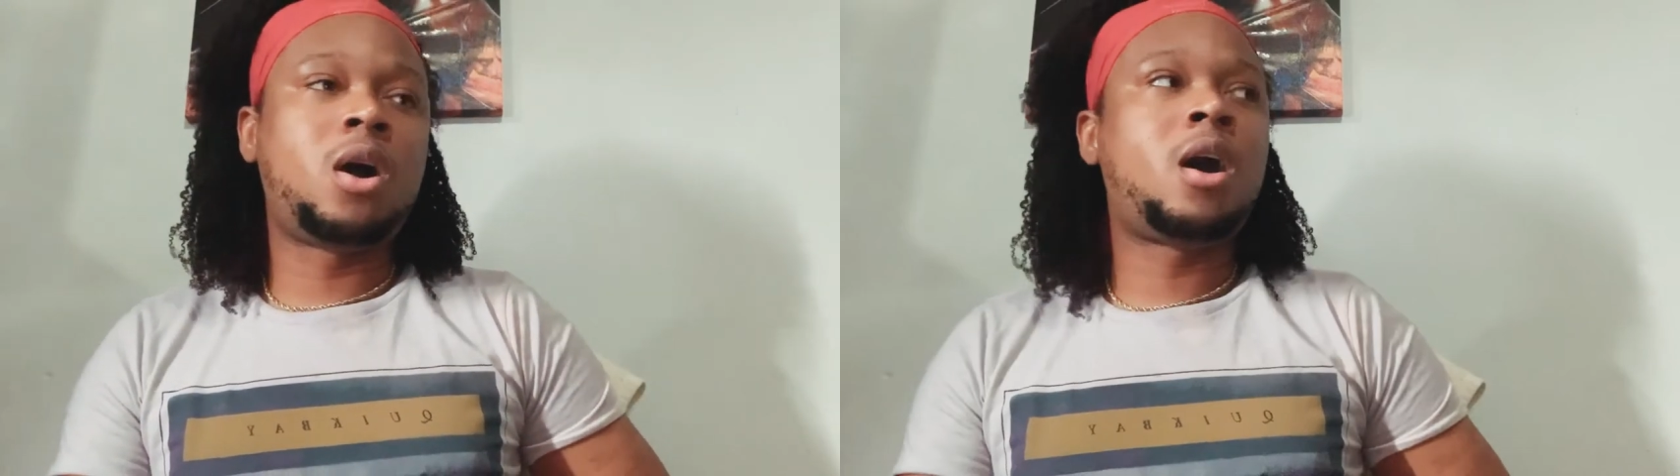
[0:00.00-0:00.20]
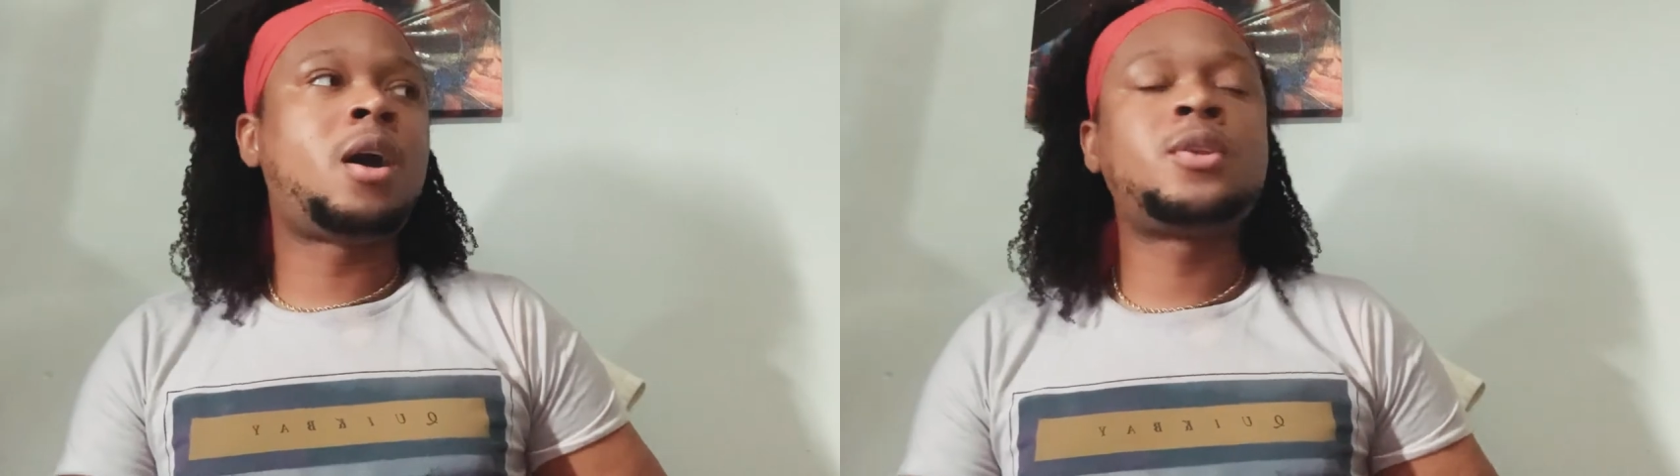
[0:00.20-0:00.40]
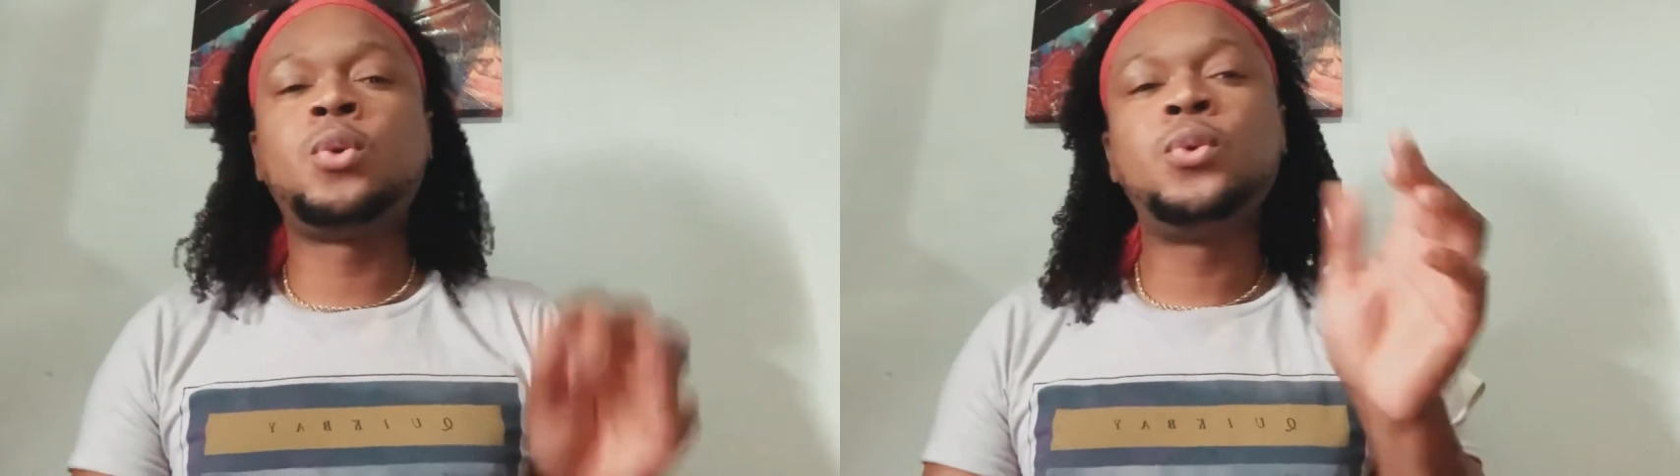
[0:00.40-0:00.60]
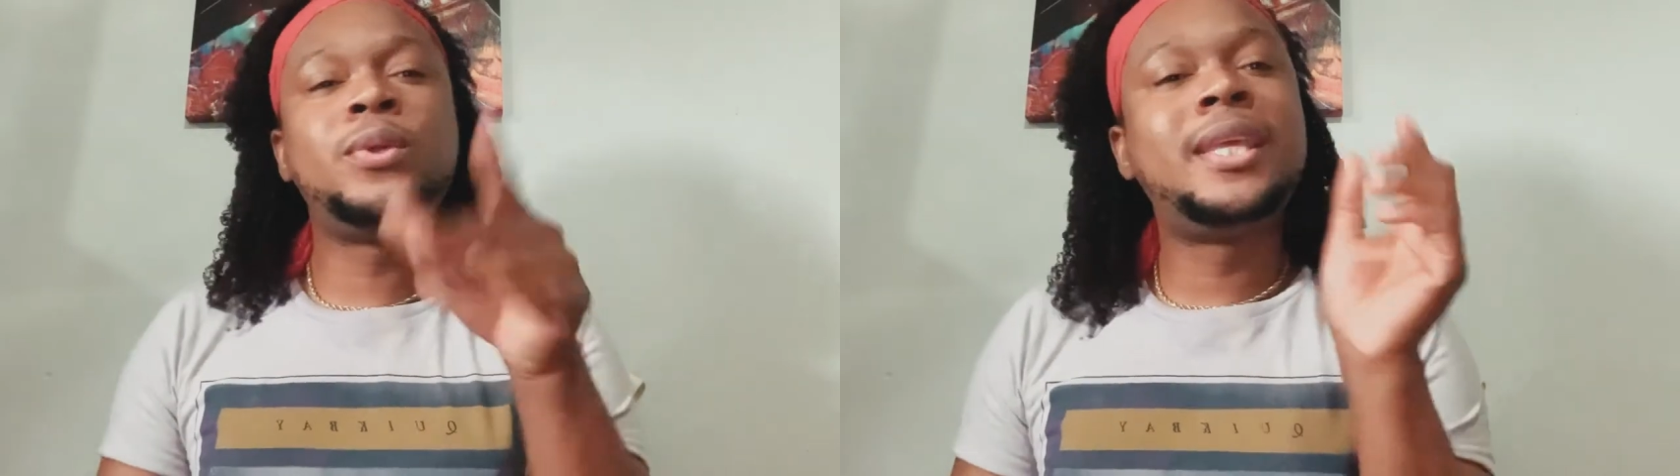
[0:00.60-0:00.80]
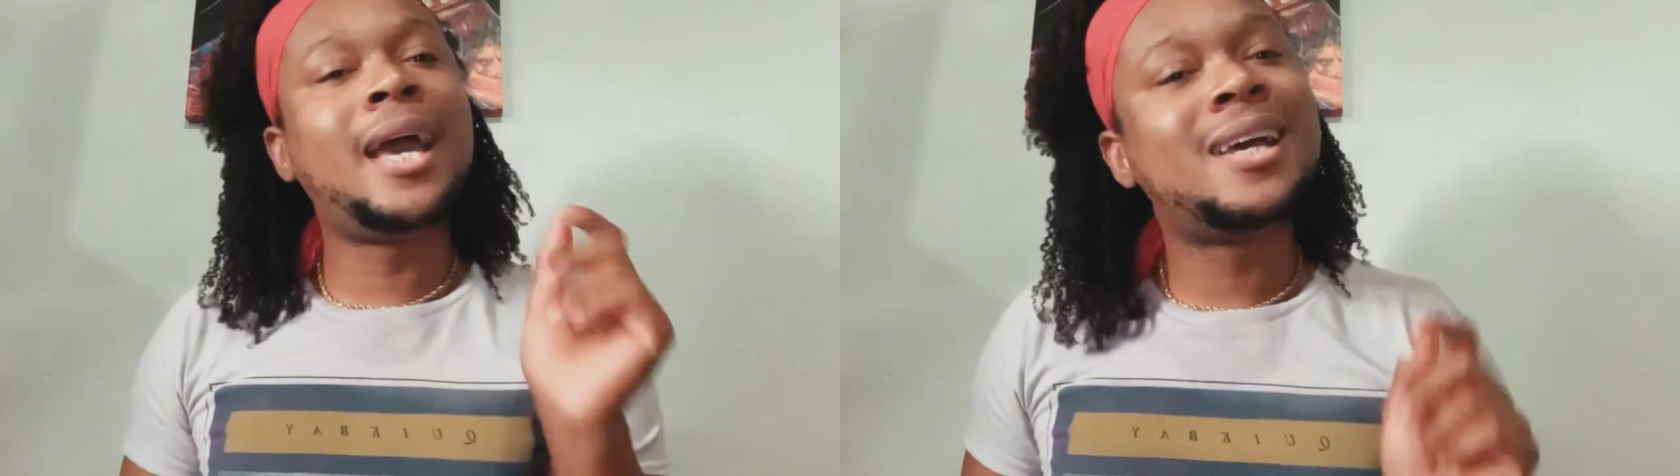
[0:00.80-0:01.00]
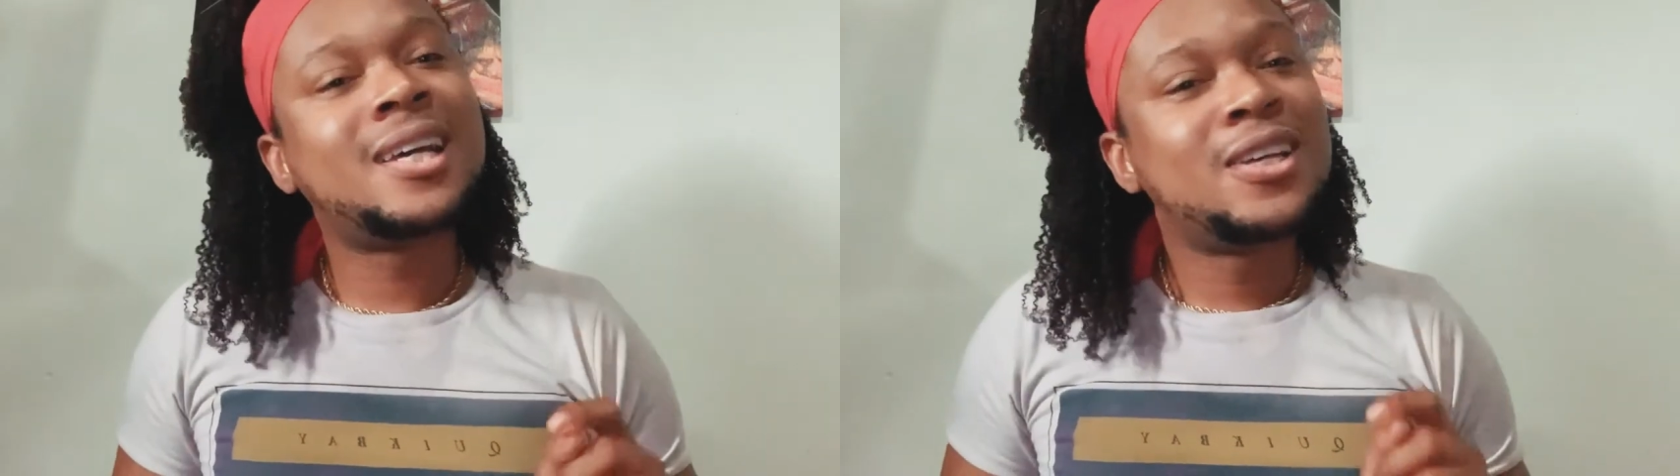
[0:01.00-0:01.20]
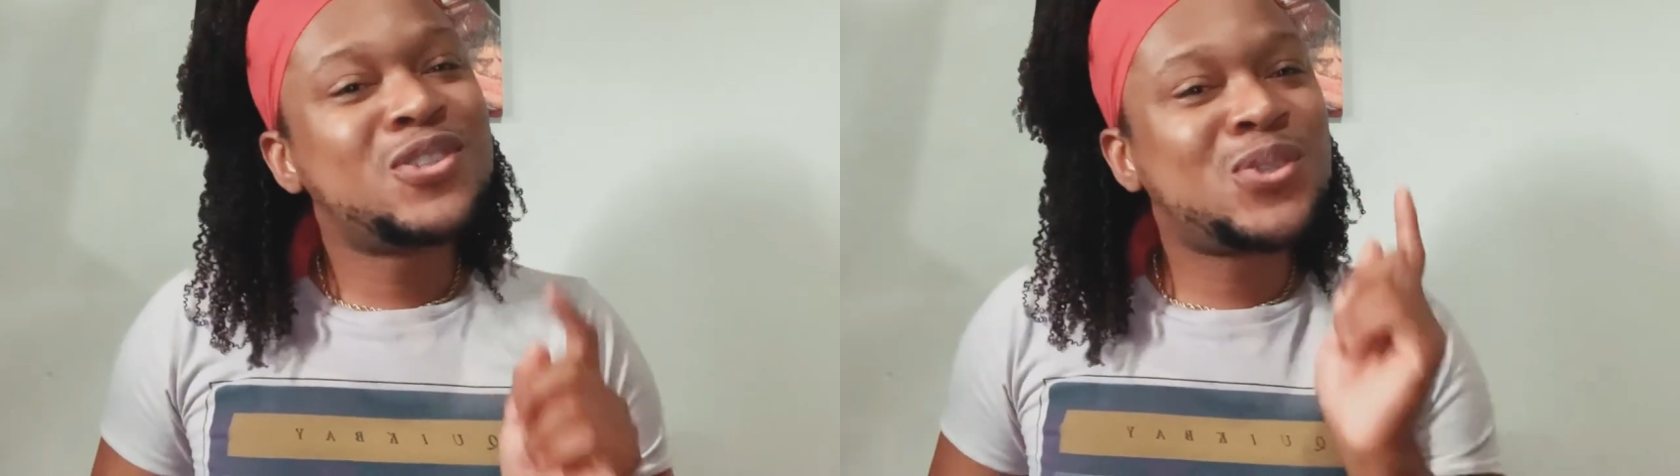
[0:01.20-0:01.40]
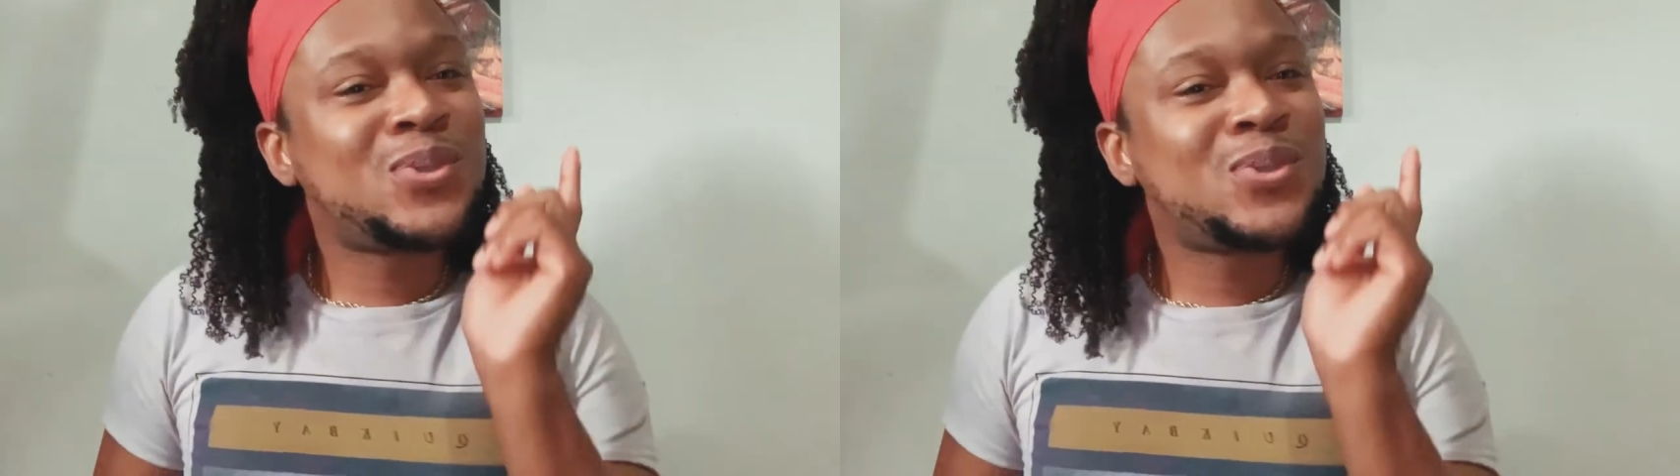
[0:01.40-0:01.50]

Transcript: And oh yeah, so